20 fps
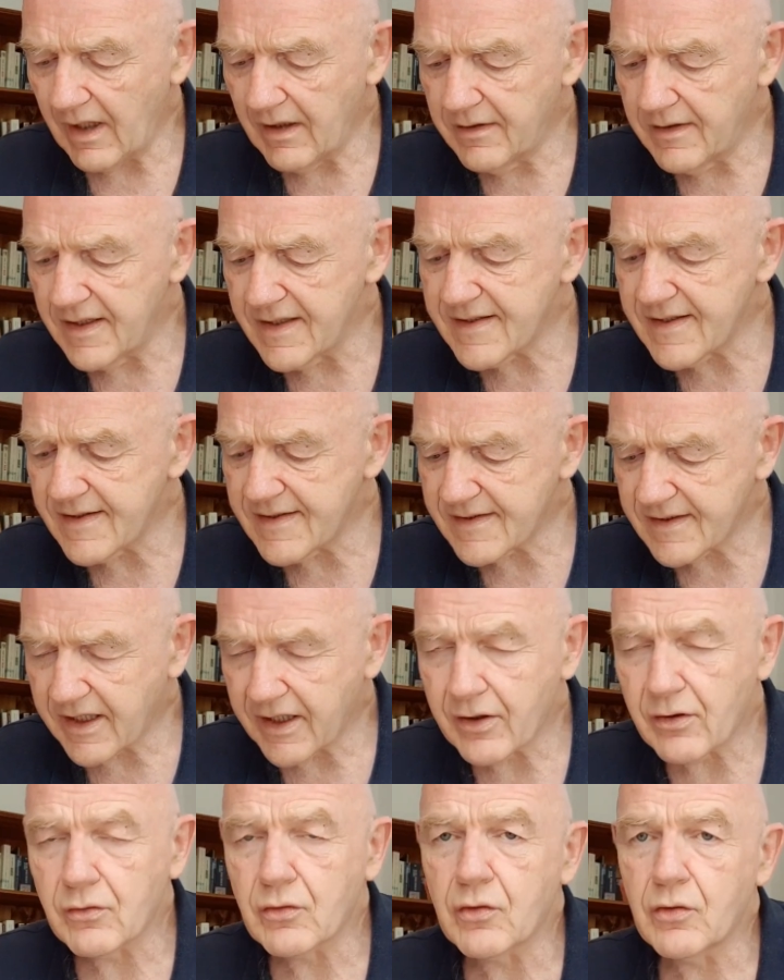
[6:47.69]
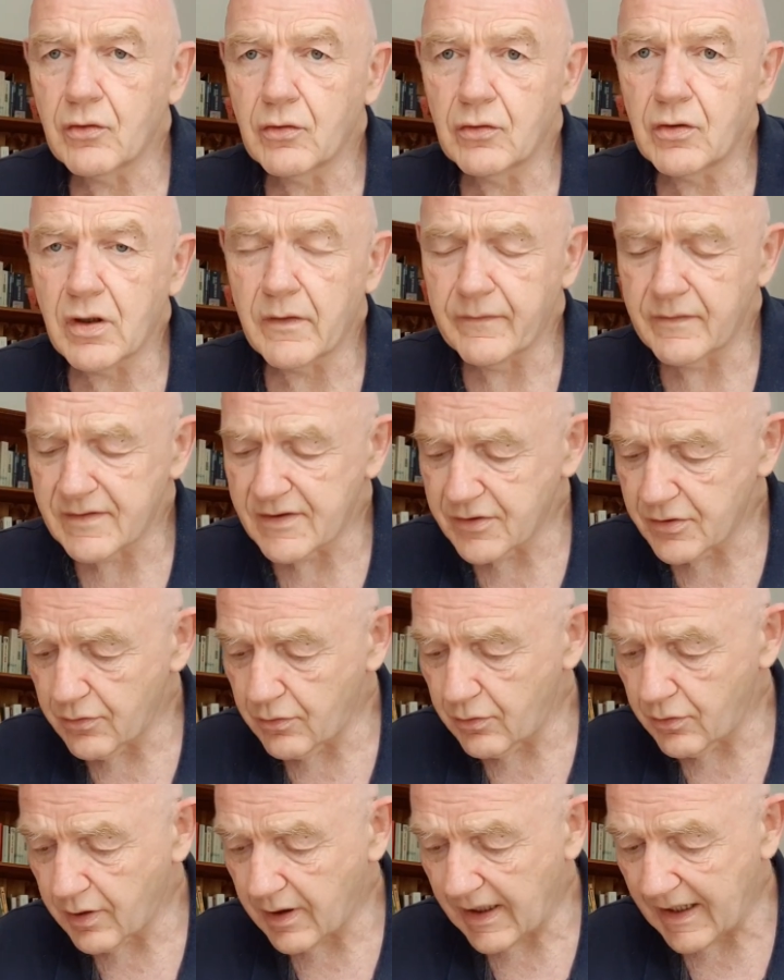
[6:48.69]
This scarecrow of a
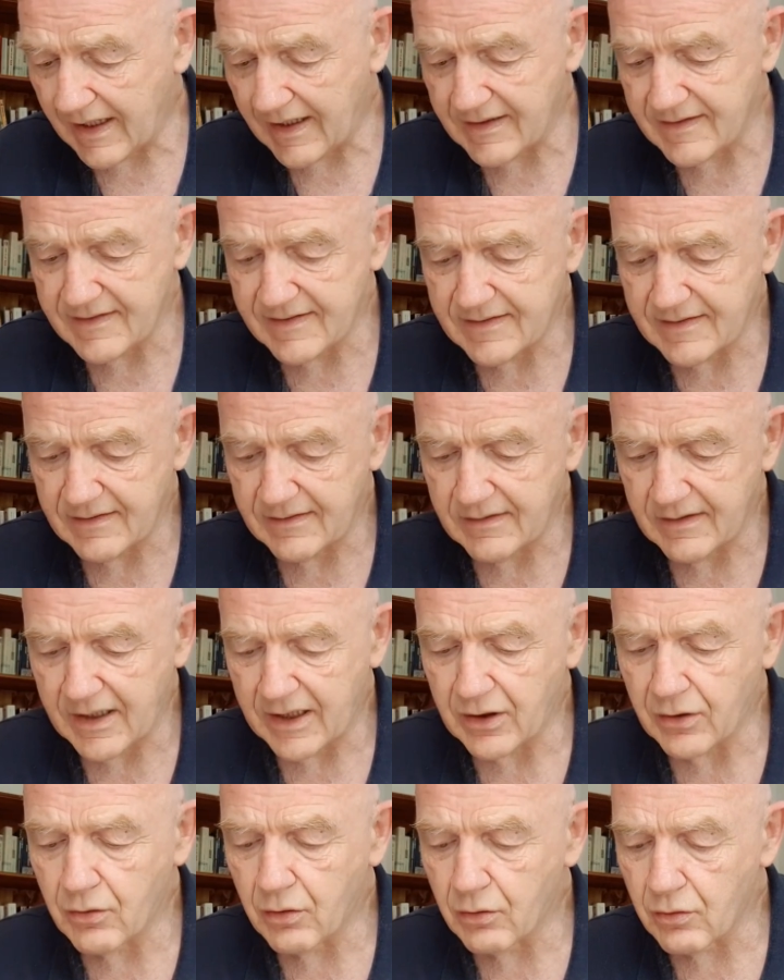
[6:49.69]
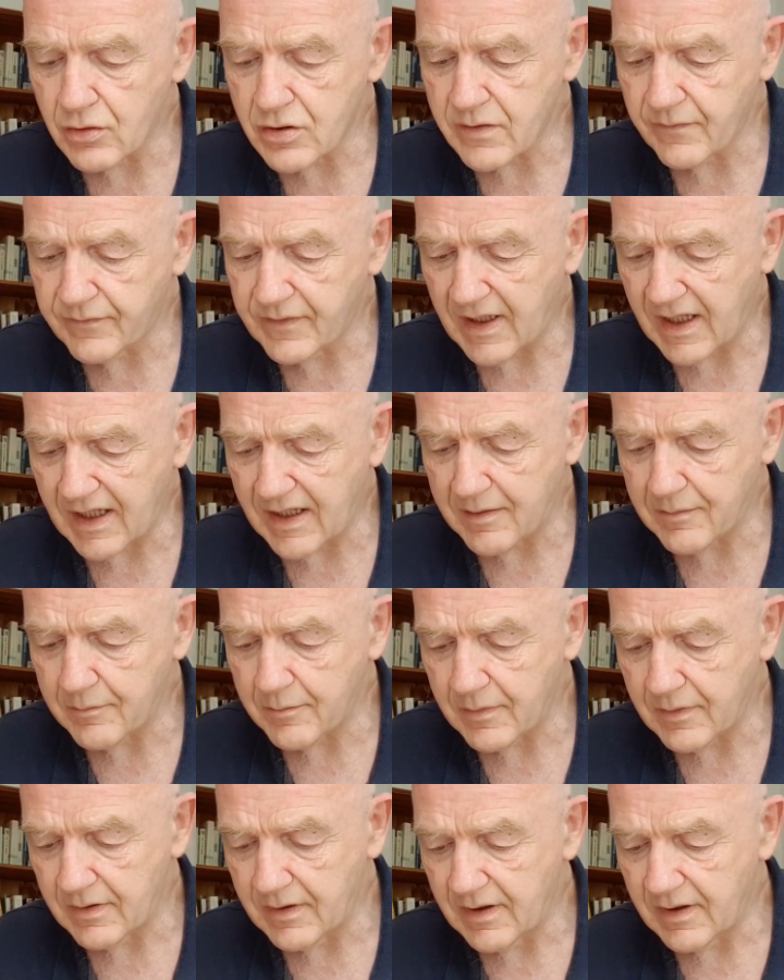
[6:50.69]
suit has, in course of time,